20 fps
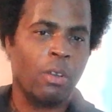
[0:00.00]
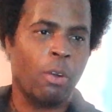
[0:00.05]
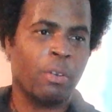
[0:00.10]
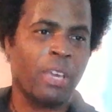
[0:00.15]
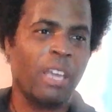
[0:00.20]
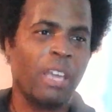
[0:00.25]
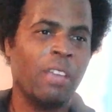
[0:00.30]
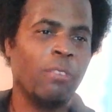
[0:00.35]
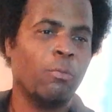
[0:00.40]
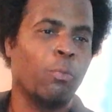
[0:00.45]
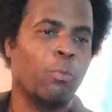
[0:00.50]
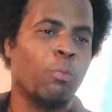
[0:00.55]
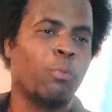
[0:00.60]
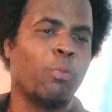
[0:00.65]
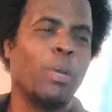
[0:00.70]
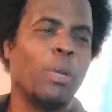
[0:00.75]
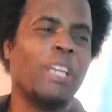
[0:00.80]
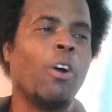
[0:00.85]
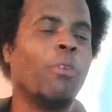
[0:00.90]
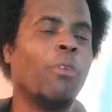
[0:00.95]
Okay?
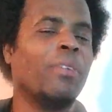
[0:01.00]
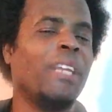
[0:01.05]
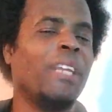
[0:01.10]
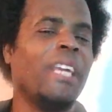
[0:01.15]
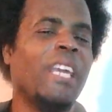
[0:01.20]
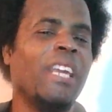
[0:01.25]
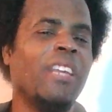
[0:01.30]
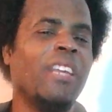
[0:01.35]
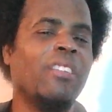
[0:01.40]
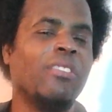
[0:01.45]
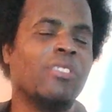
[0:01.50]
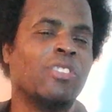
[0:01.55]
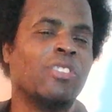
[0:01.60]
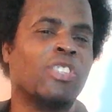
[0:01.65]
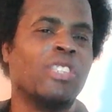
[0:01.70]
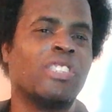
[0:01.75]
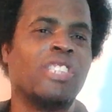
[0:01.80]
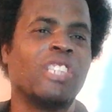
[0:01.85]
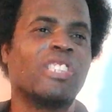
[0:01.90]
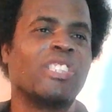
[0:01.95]
We don't need
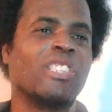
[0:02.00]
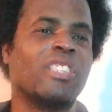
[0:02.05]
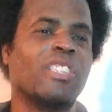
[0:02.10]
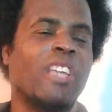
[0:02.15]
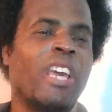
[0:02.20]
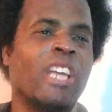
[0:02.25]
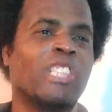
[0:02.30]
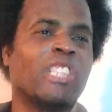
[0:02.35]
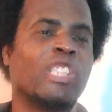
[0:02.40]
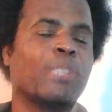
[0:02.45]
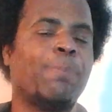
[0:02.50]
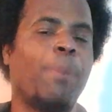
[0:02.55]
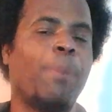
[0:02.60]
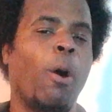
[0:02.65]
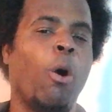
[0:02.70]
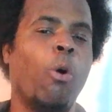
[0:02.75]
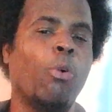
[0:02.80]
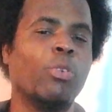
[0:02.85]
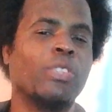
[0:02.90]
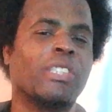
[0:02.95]
to just
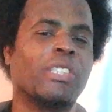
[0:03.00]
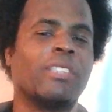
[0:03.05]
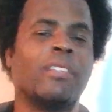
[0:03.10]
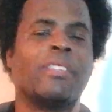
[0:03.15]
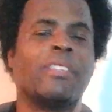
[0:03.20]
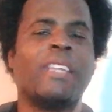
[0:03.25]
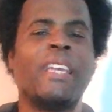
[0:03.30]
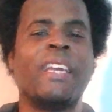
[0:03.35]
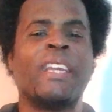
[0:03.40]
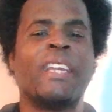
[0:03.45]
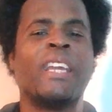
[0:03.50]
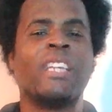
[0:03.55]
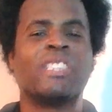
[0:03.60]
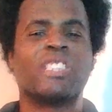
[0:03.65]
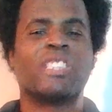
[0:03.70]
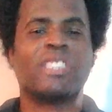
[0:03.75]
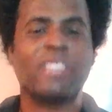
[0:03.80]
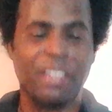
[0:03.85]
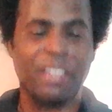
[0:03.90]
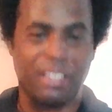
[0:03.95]
expose the DNA
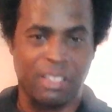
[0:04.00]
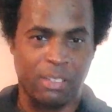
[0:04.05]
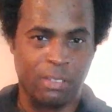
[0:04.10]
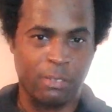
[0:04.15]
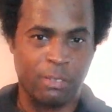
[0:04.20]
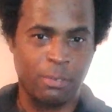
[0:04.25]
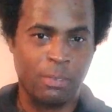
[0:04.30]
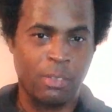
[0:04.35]
study.